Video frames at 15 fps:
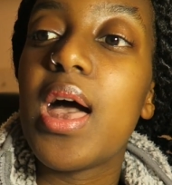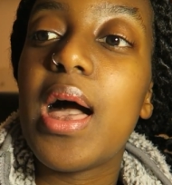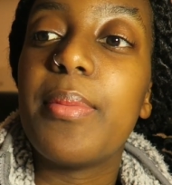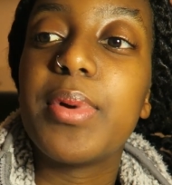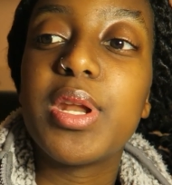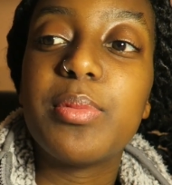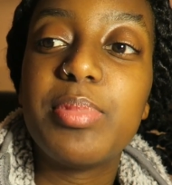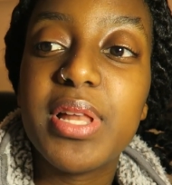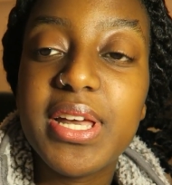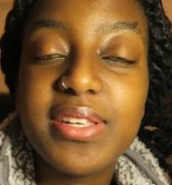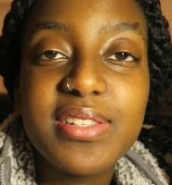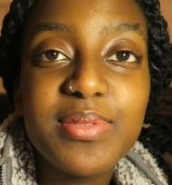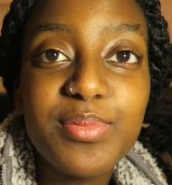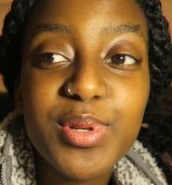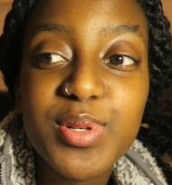I'm gonna play
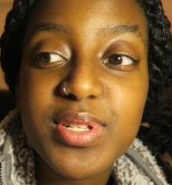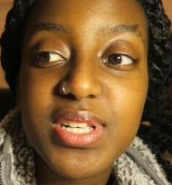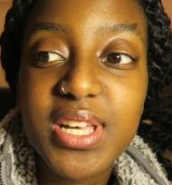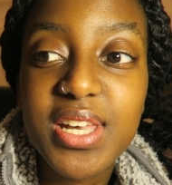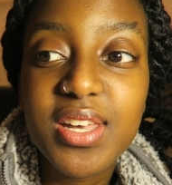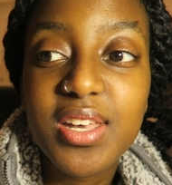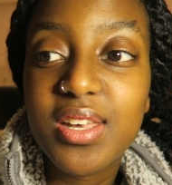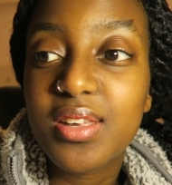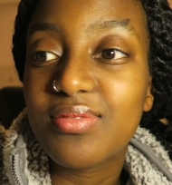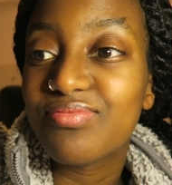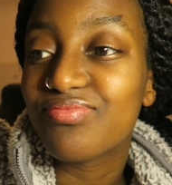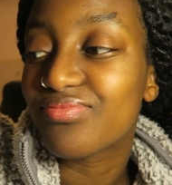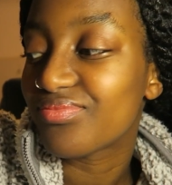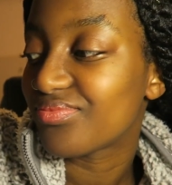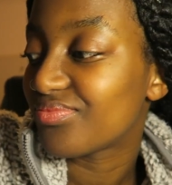some music.
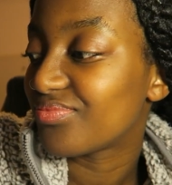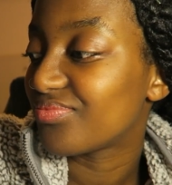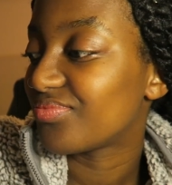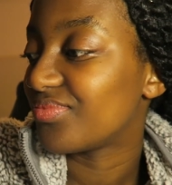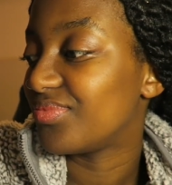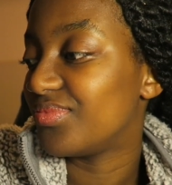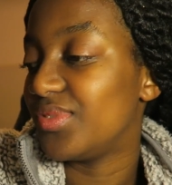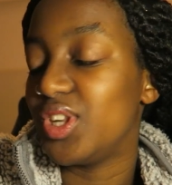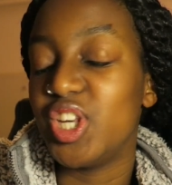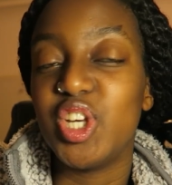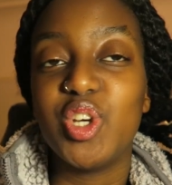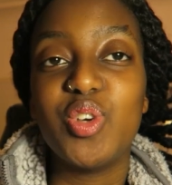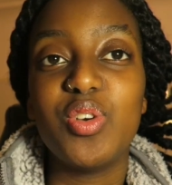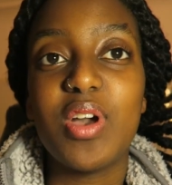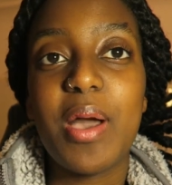
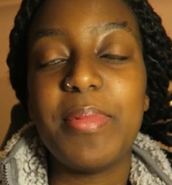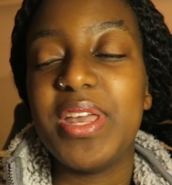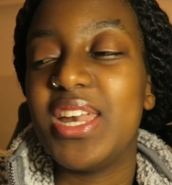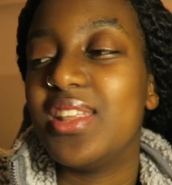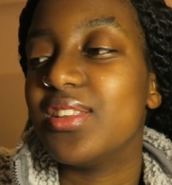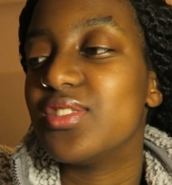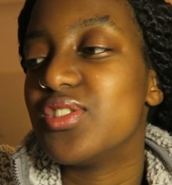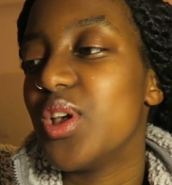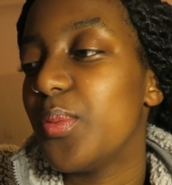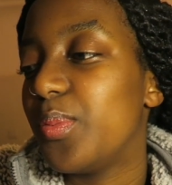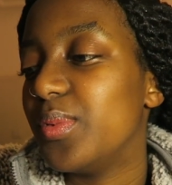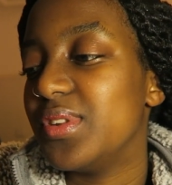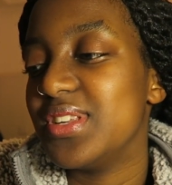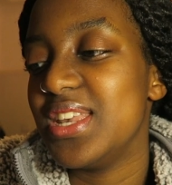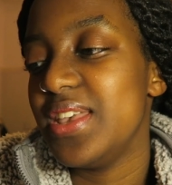I mean, there's no,
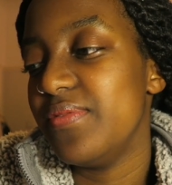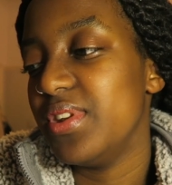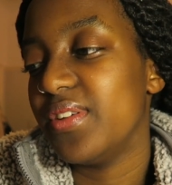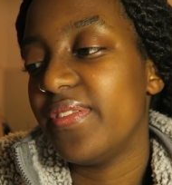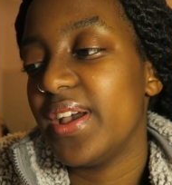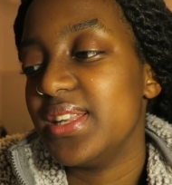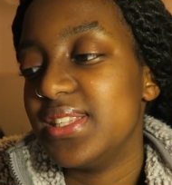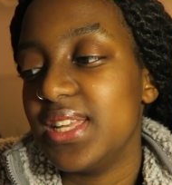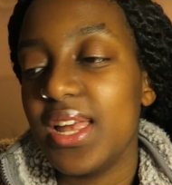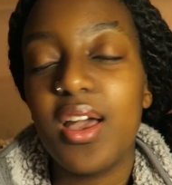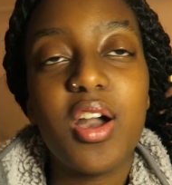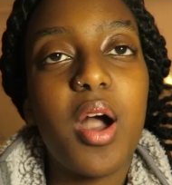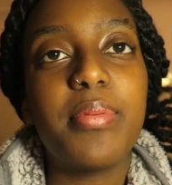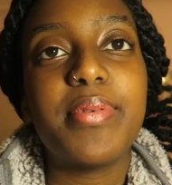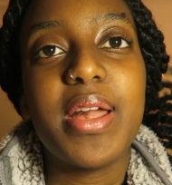even if I did
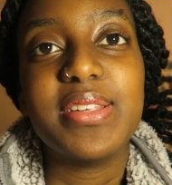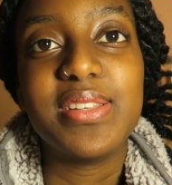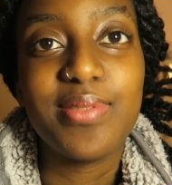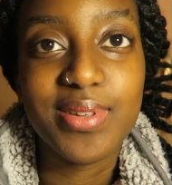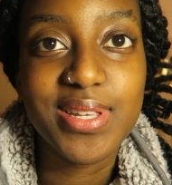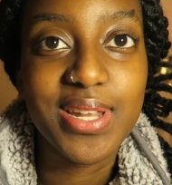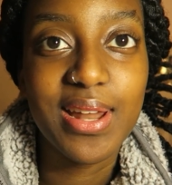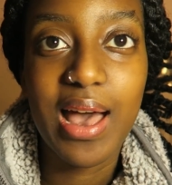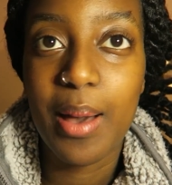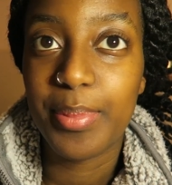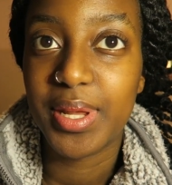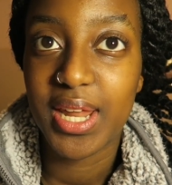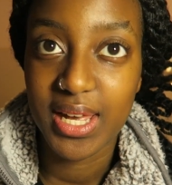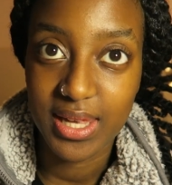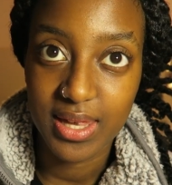get copyrighted, what's gonna
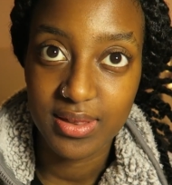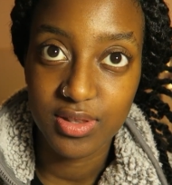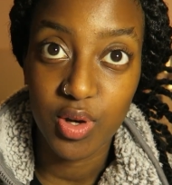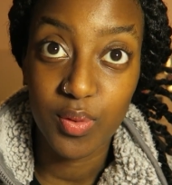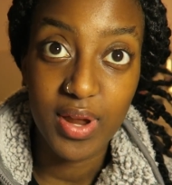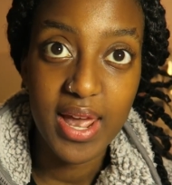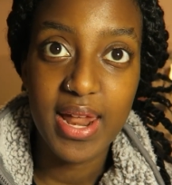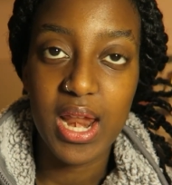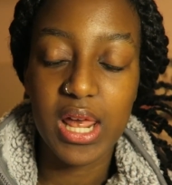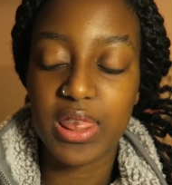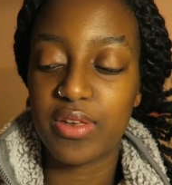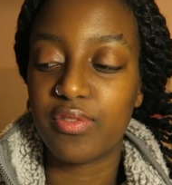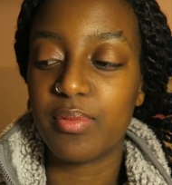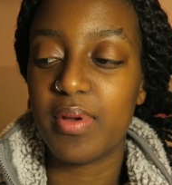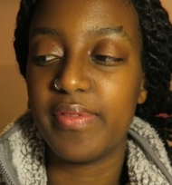happen? I don't earn
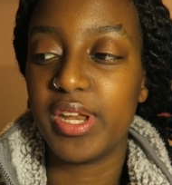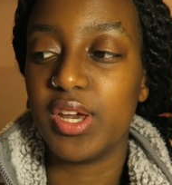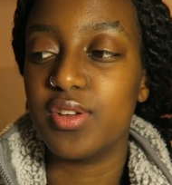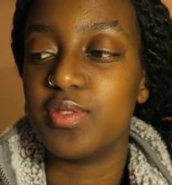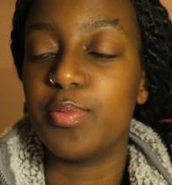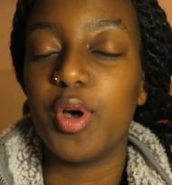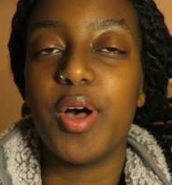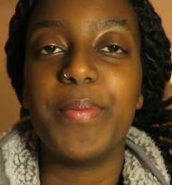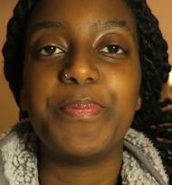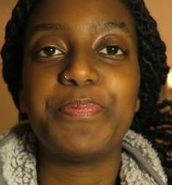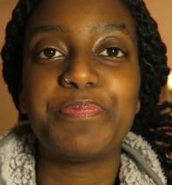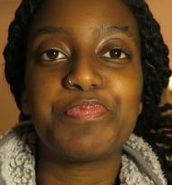anything from my videos, but